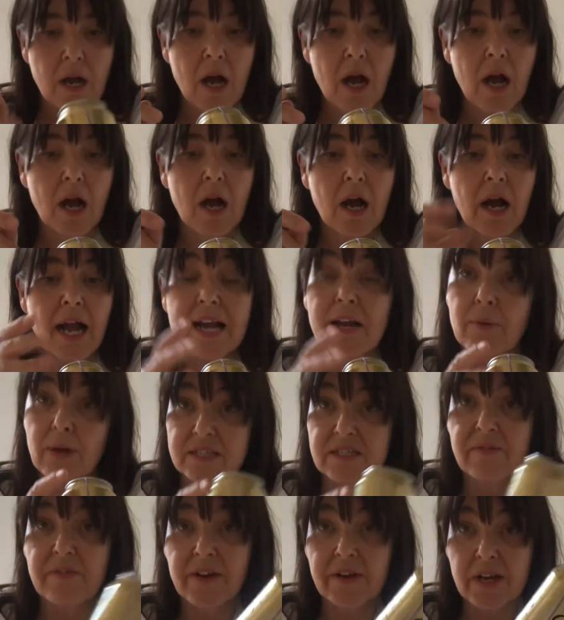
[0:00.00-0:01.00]
Anyway,
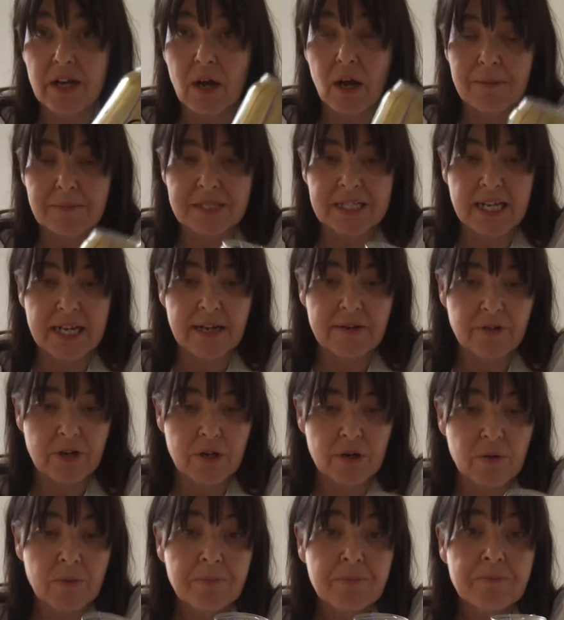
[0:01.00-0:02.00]
it's a very light
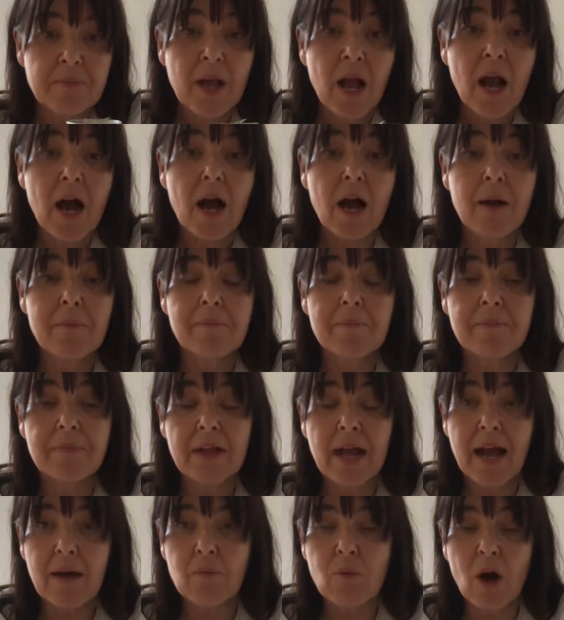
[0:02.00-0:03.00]
material.
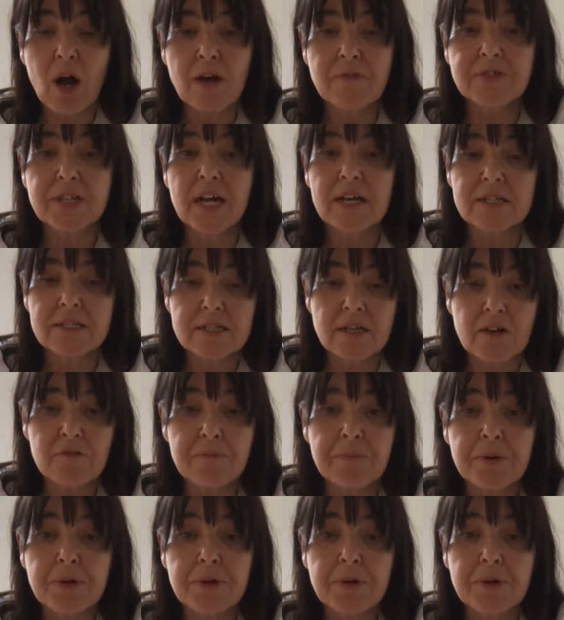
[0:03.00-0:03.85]
And what I've done is I've